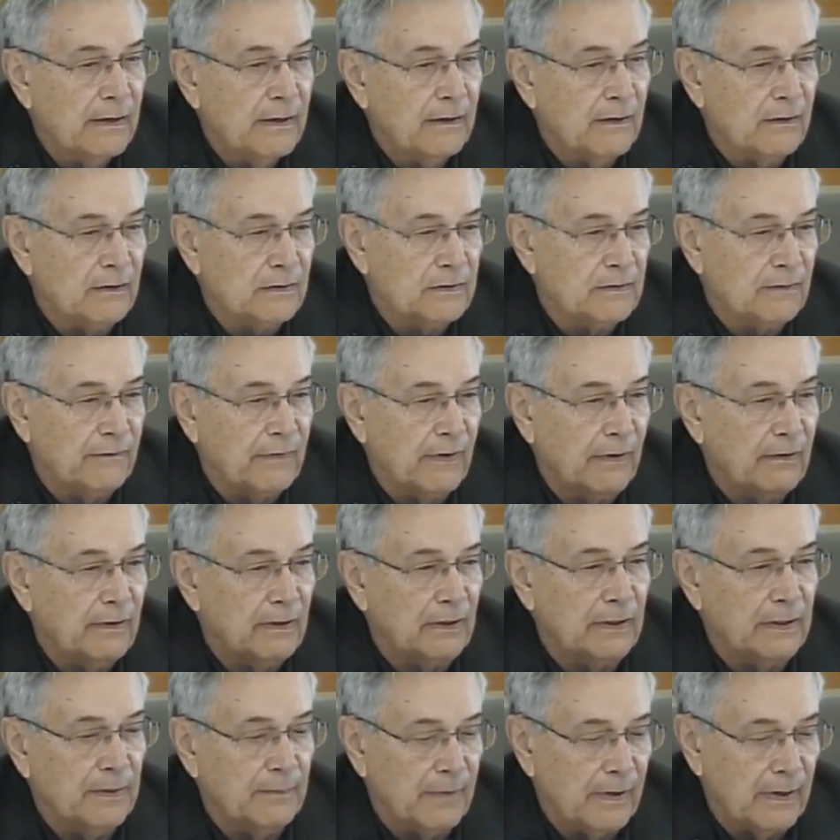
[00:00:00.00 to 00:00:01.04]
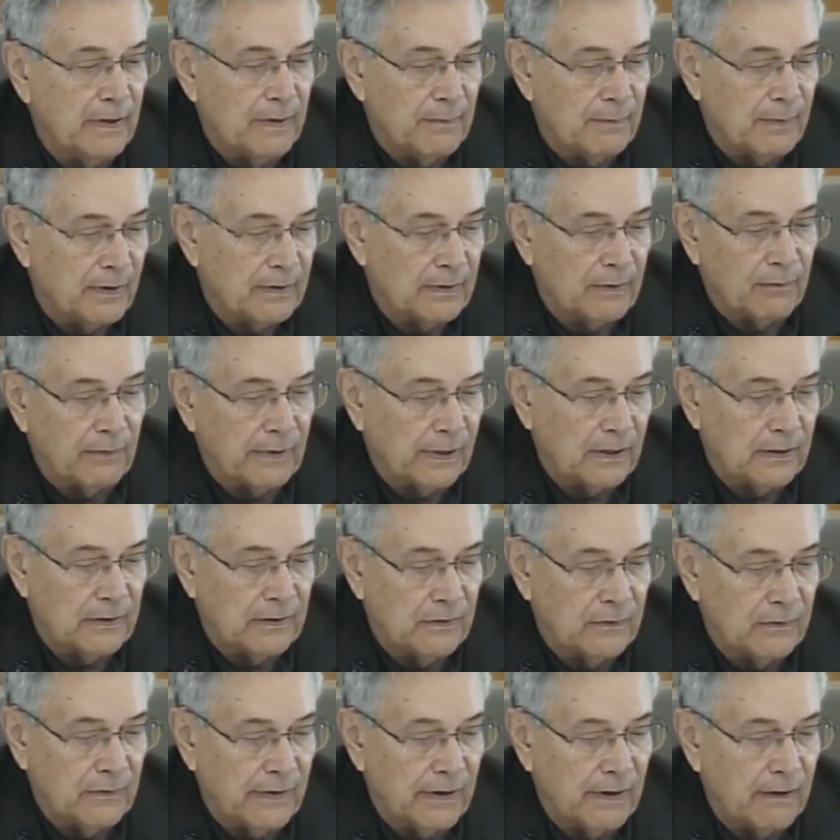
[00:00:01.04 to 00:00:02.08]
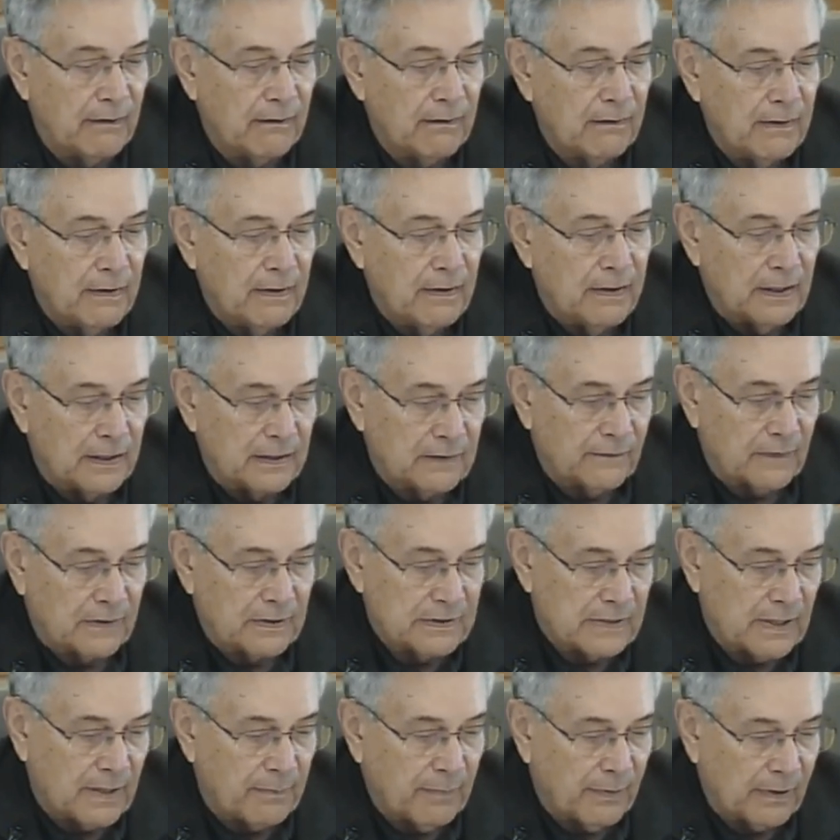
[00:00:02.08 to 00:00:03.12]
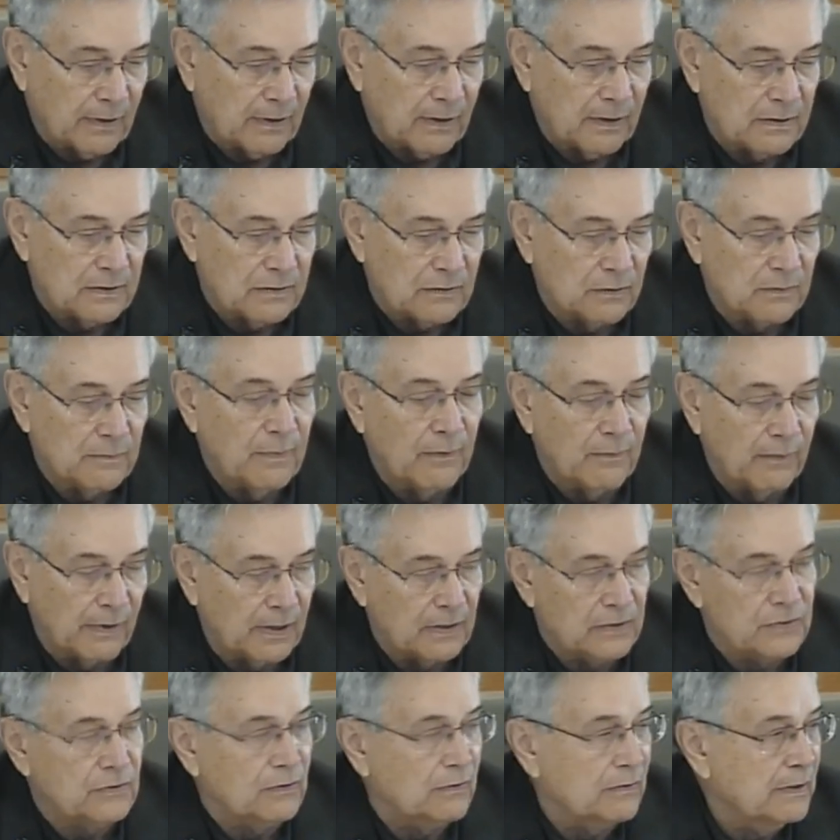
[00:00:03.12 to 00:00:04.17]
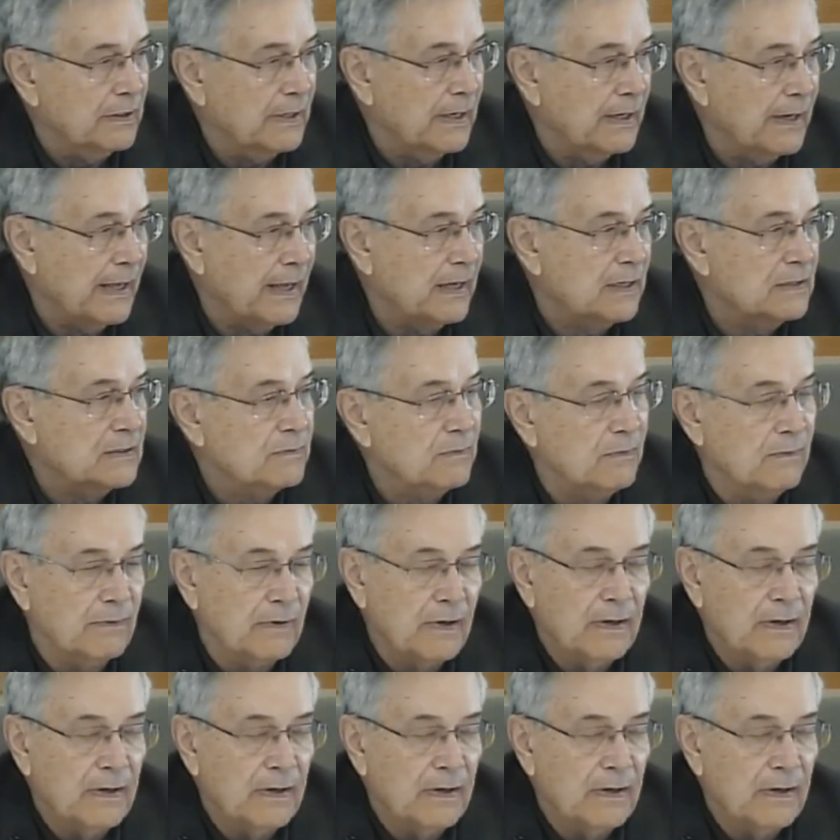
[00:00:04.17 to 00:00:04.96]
There's a very limited amount that we can do there as far as that part is concerned, but we can certainly enhance